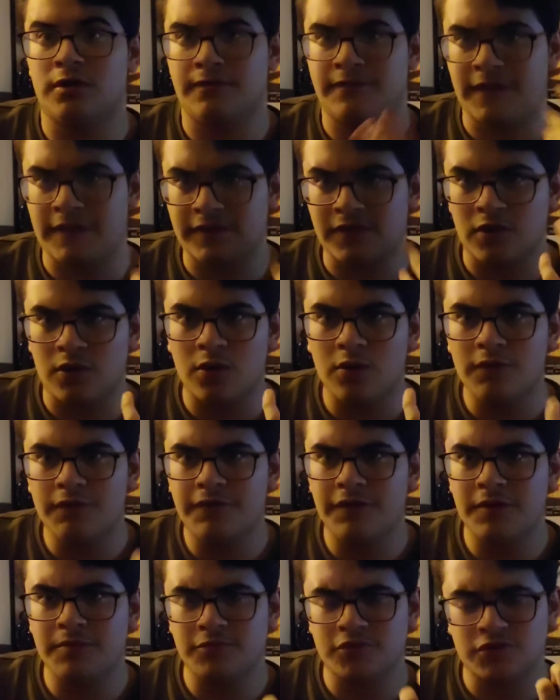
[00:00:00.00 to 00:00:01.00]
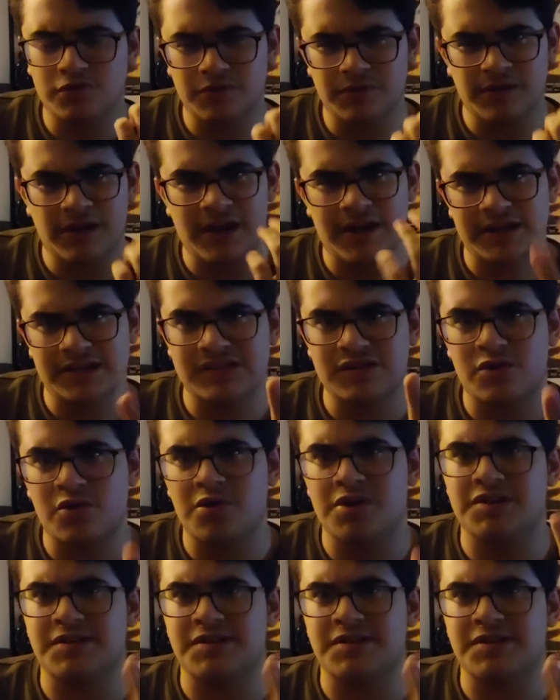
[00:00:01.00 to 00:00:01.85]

of that the whole film truly at its core